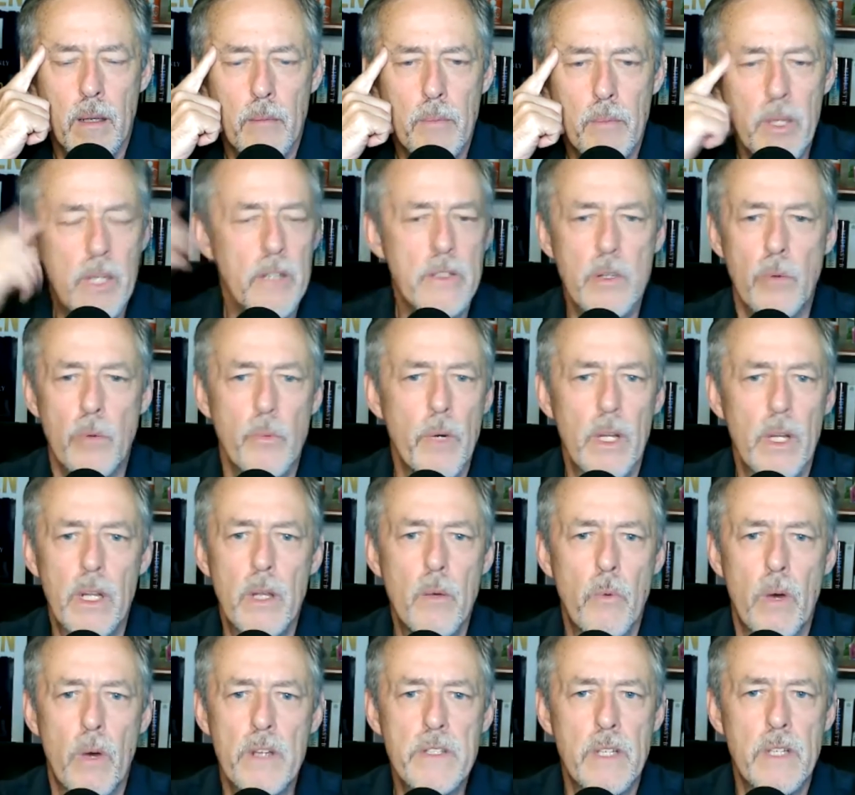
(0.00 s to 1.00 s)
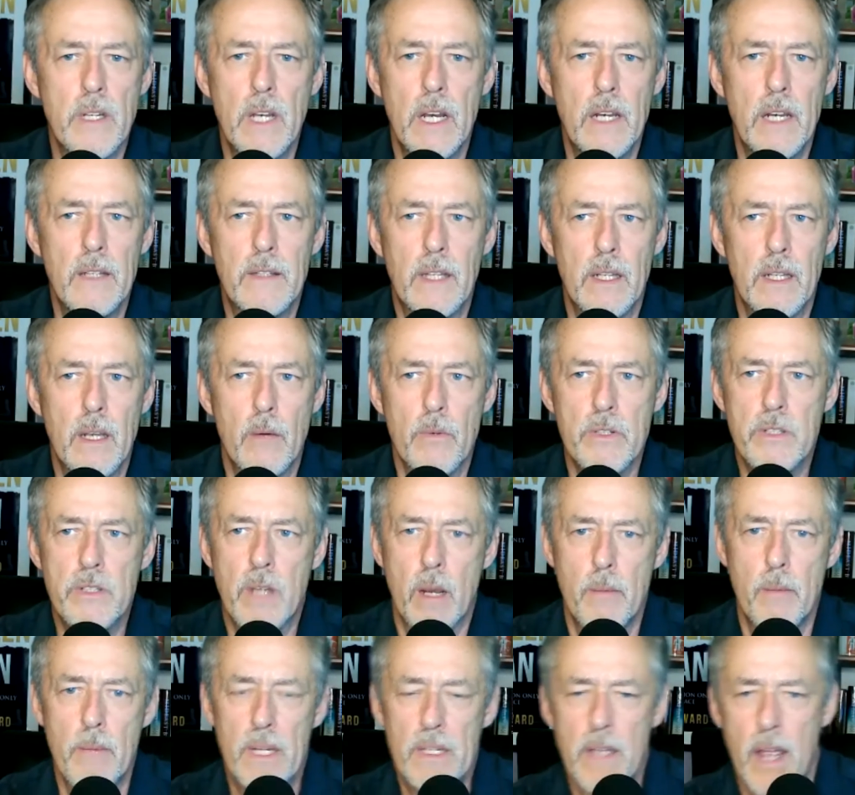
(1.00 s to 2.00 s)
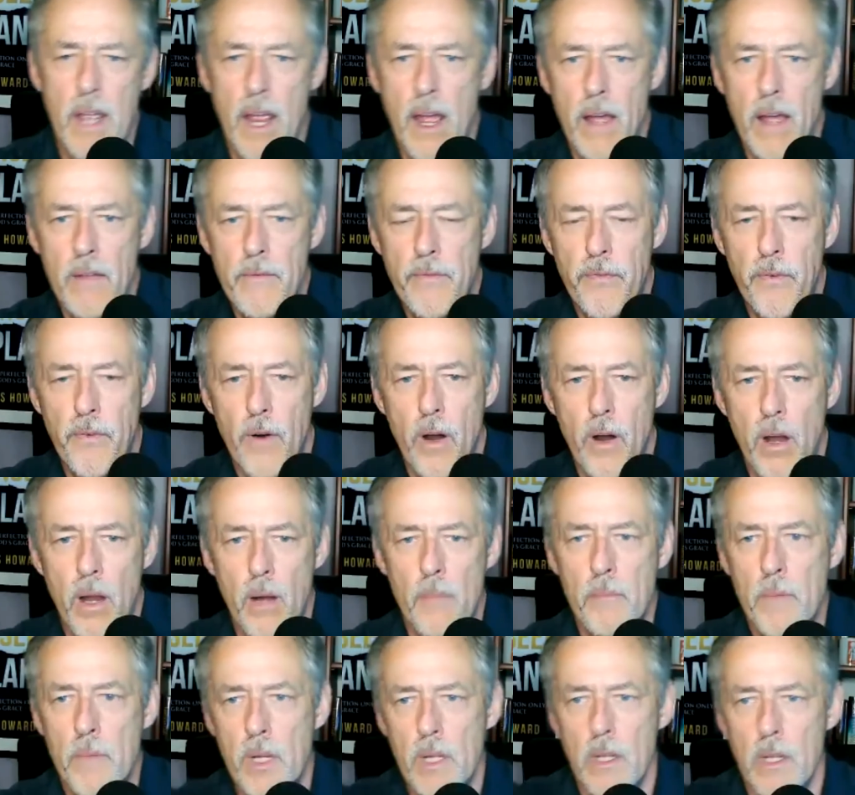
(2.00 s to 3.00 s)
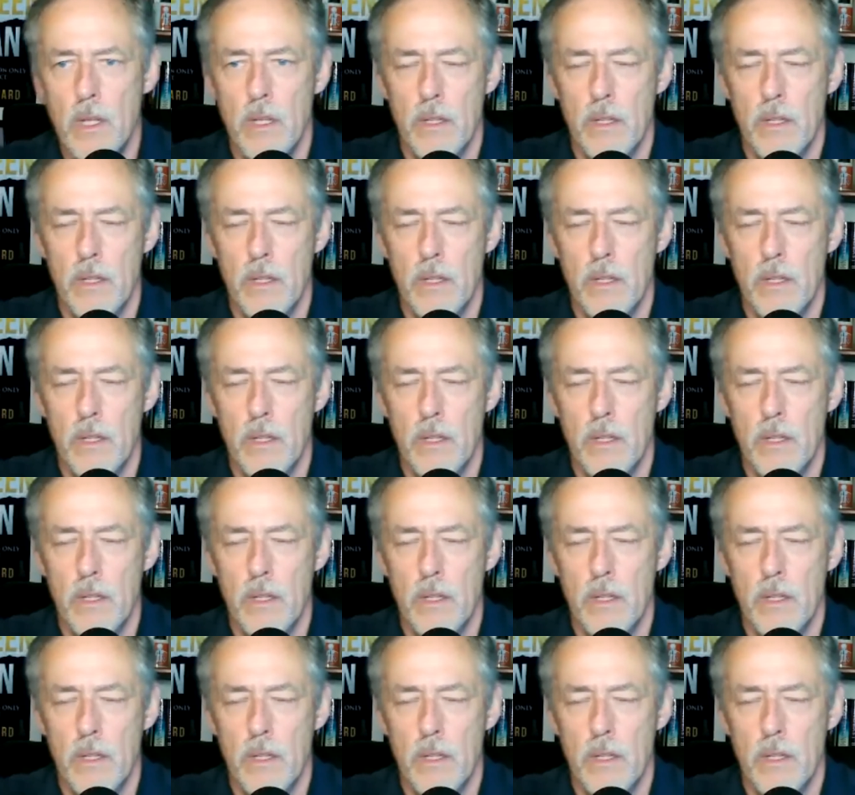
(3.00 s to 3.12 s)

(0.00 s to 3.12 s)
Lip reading: because it really wasn't anything that was coming down from